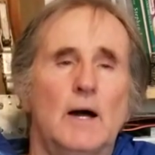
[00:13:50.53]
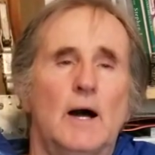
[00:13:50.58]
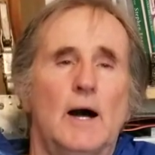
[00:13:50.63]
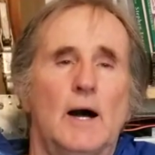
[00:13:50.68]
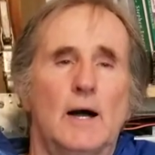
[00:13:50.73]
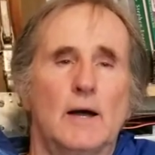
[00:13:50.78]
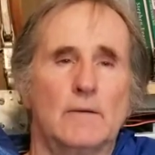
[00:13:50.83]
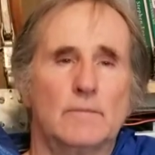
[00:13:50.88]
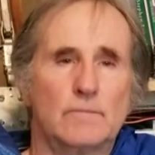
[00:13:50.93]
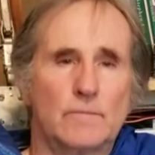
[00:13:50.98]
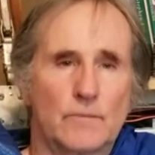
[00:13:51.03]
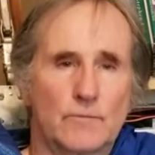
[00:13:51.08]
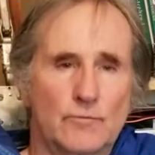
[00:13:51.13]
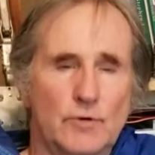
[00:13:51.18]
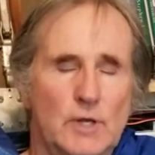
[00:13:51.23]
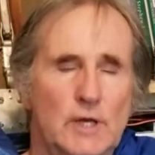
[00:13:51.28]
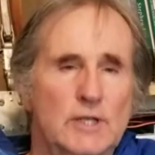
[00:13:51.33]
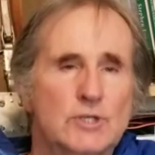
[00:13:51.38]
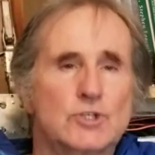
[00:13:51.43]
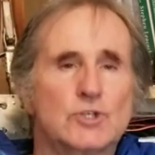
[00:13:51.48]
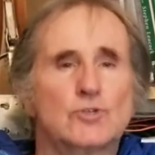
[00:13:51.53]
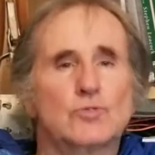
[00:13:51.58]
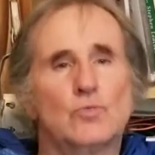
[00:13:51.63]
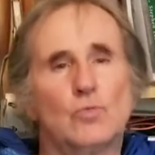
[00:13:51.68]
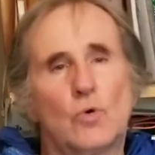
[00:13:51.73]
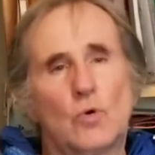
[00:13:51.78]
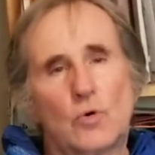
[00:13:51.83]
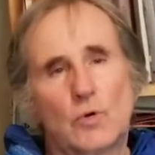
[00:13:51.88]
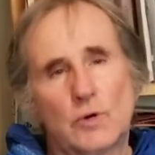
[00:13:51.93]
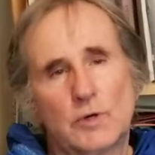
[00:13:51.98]
Um, religious
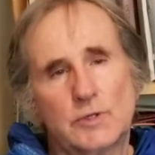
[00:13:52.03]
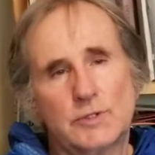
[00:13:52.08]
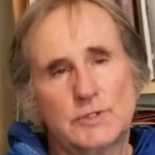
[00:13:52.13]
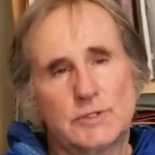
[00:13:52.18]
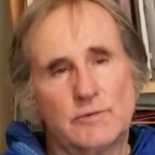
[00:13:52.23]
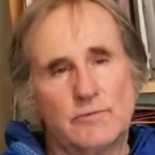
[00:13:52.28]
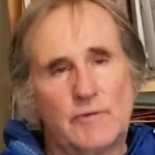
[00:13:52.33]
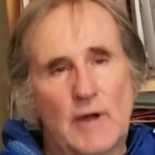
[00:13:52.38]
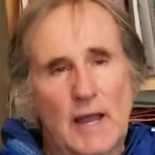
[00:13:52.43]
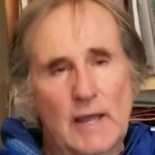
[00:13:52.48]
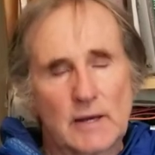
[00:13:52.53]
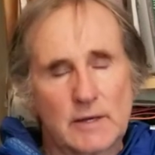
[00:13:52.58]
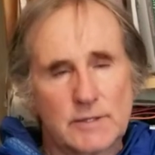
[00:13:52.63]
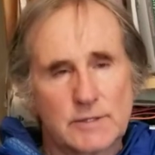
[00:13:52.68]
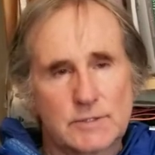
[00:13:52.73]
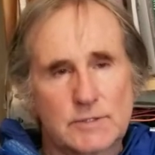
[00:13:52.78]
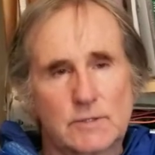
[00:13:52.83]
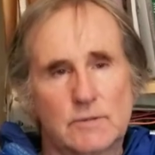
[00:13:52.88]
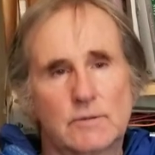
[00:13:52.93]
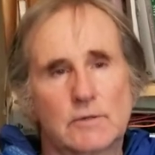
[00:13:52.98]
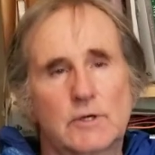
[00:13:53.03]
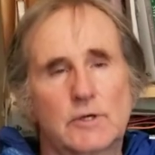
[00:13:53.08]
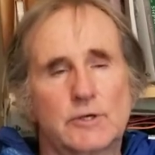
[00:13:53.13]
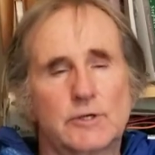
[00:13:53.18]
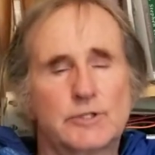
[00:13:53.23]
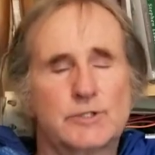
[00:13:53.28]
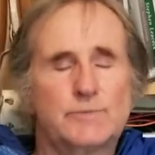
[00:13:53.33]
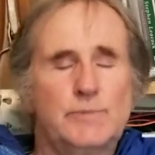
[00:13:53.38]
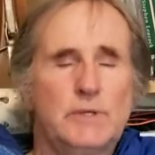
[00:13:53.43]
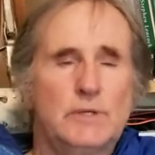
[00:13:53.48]
wars, the violence that
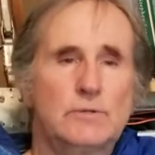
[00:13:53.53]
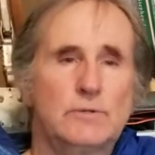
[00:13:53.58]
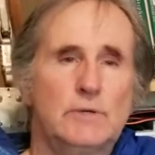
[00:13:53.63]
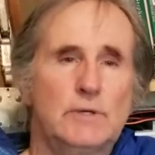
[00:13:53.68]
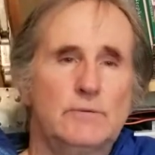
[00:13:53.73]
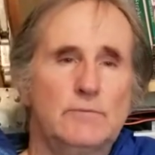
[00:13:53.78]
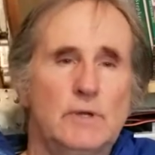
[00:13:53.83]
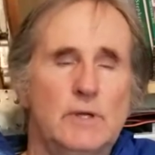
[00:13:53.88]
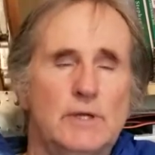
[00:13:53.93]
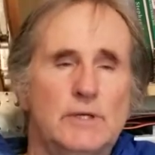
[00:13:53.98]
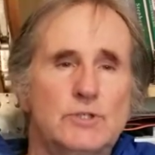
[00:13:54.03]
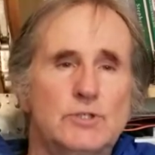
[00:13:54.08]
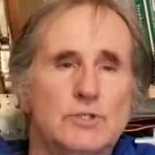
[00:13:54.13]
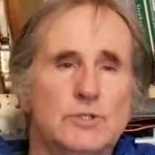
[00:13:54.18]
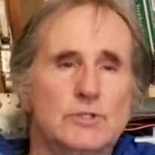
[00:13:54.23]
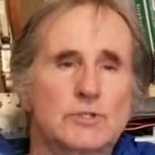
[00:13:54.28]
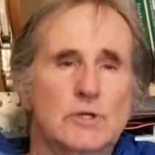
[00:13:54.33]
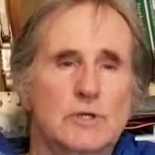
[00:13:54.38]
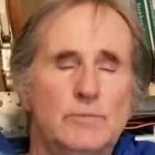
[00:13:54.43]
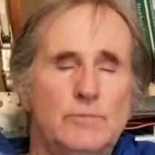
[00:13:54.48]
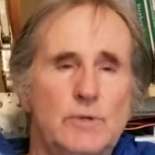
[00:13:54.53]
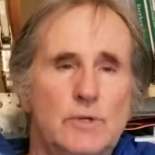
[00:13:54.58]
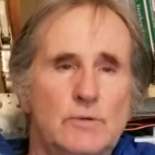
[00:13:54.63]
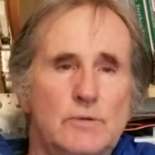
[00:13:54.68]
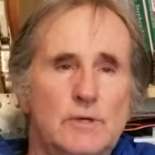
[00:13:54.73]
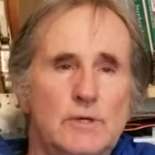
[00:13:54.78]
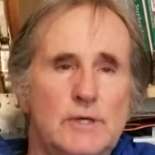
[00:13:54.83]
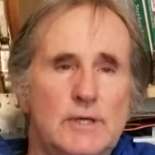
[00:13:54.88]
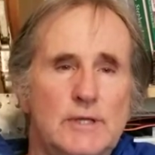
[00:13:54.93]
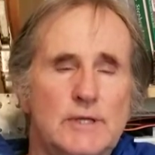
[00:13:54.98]
occurs between religious
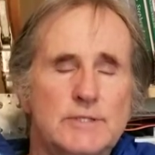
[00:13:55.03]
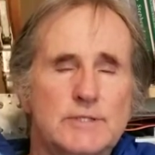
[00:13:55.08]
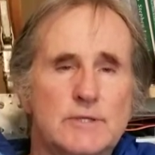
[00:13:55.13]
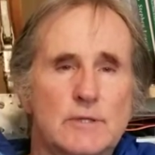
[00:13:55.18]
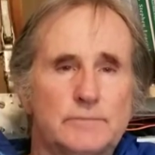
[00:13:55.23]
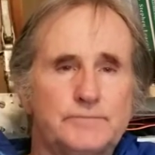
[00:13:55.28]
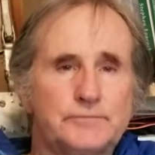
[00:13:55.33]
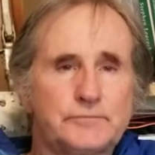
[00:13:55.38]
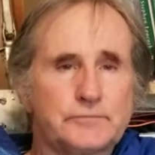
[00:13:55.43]
communities.